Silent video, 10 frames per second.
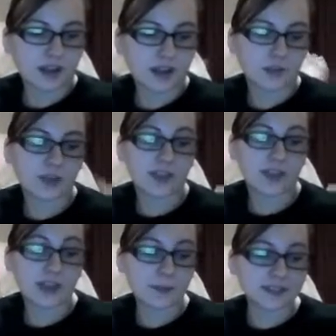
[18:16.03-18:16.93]
With the
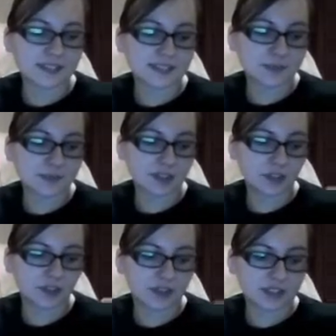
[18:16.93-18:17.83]
hip assessment, you do
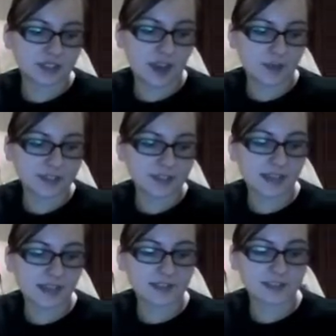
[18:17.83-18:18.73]
the Thomas
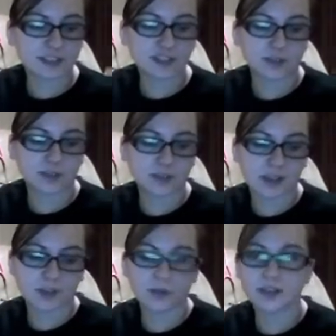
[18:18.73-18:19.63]
test and
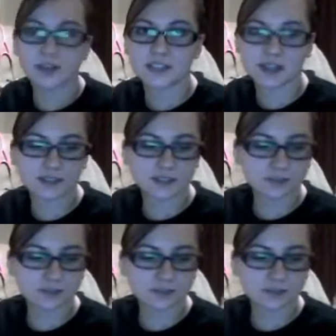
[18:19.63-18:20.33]
Trendelenburg test.